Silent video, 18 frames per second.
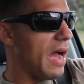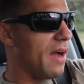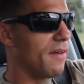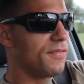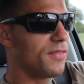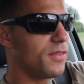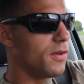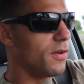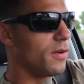
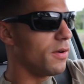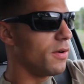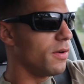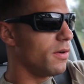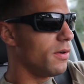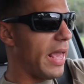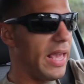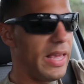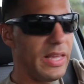
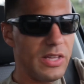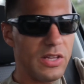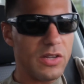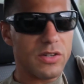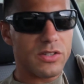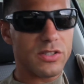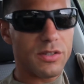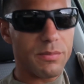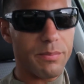After eight
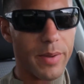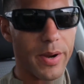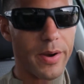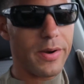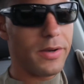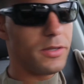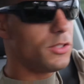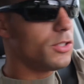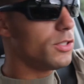years of
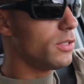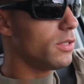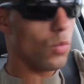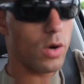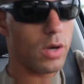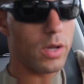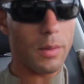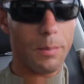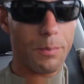marriage,
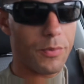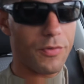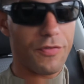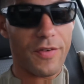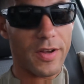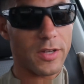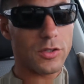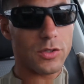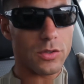working
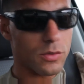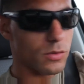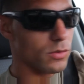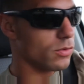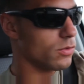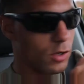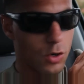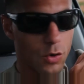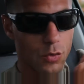
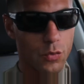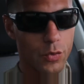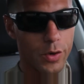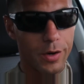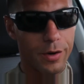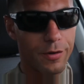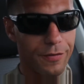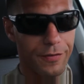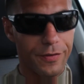professionals,
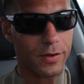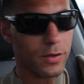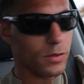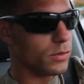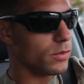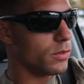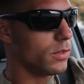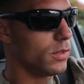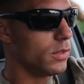career
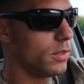field